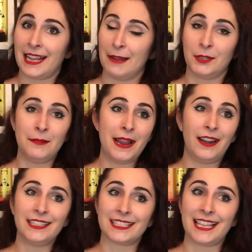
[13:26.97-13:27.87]
I'm gonna marry
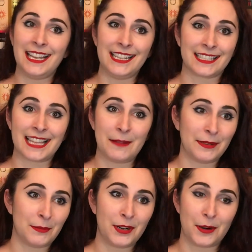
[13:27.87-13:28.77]
this lady and stop a
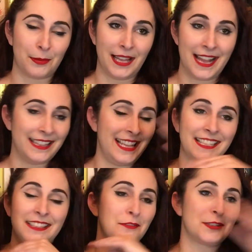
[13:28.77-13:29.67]
murder plot.
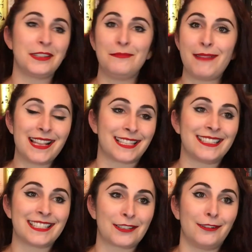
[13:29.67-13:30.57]
Like, those are the best
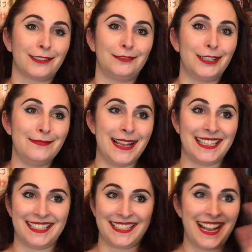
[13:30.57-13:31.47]
historical
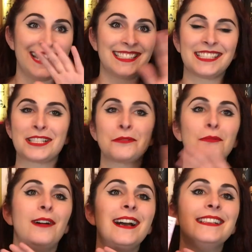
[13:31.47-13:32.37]
romances. I just
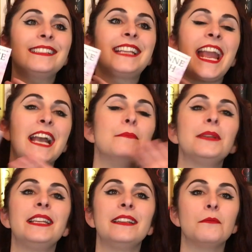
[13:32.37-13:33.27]
want
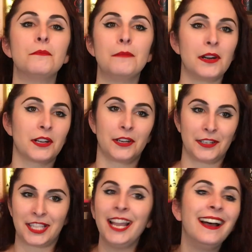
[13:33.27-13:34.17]
campy
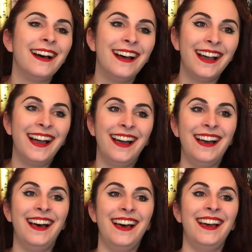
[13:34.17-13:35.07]
murders. Is
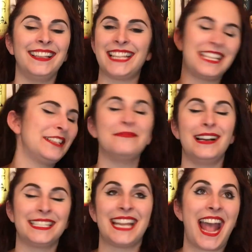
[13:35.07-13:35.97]
that too
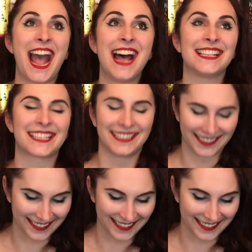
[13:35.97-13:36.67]
much to ask?